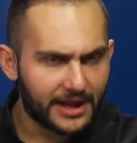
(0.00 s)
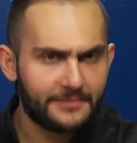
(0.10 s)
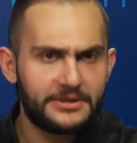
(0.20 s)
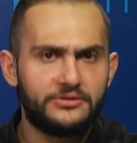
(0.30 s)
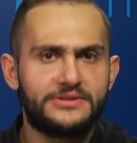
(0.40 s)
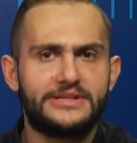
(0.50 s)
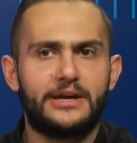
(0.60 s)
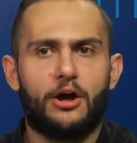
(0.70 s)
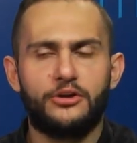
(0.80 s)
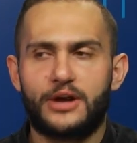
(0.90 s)
I mean, you
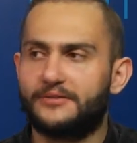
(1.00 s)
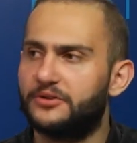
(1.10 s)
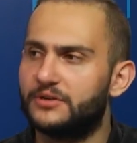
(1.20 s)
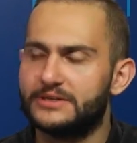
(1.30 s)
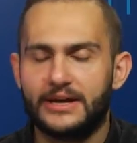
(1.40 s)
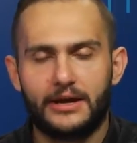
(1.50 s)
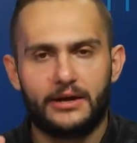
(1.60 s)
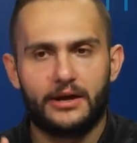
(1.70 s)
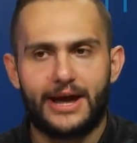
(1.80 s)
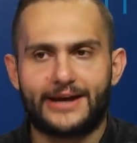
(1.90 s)
see, all you have to do is
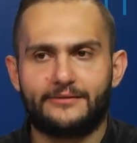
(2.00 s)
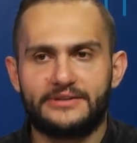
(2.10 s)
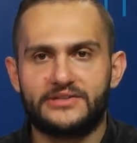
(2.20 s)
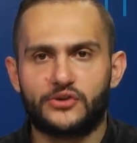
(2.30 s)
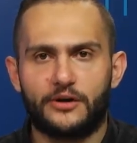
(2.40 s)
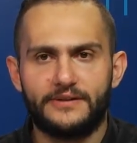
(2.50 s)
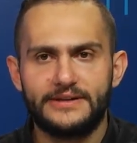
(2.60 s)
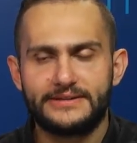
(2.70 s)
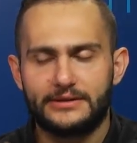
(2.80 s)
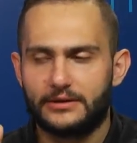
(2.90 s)
activate the
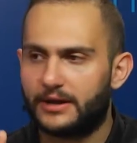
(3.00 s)
service,